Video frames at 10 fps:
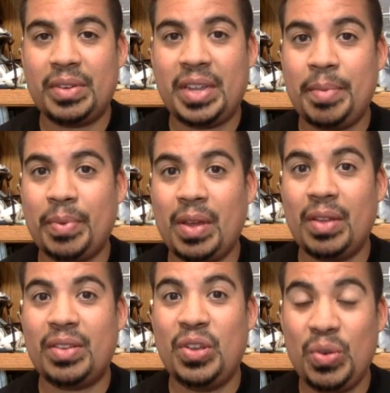keep
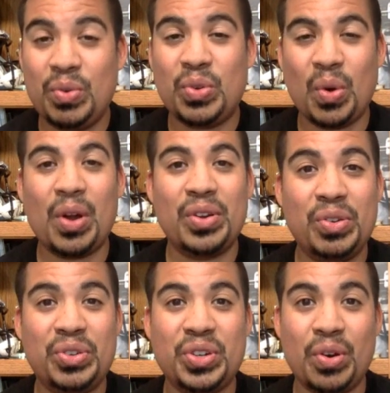tuned to our
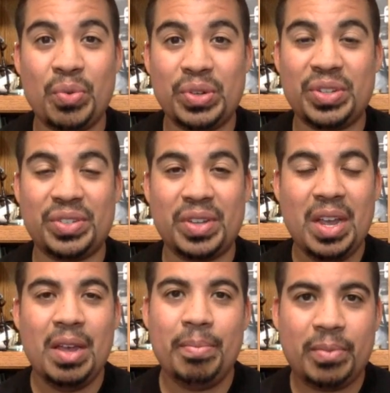new show, which has
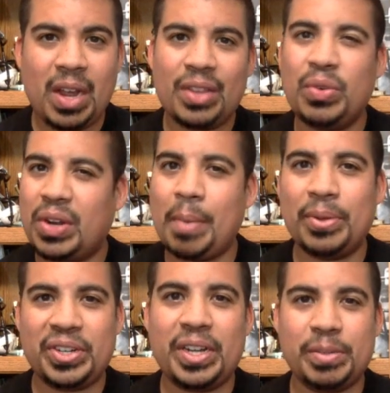gone through a couple
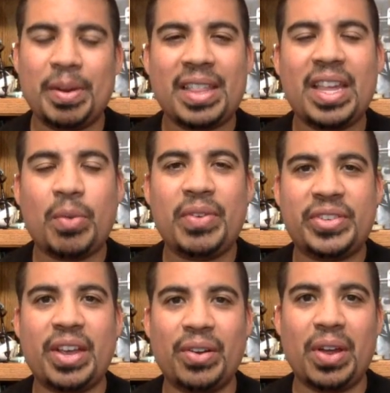of changes. But I think we've
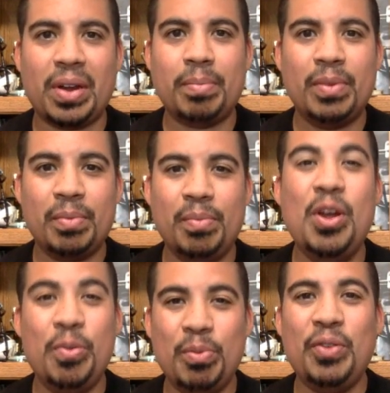settled on
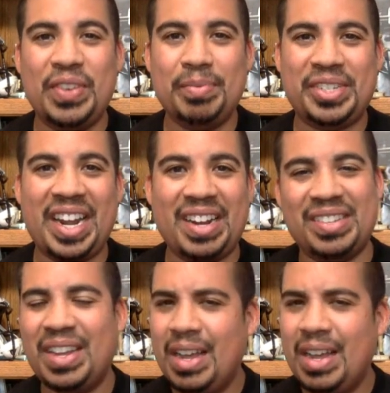Move Them Chains.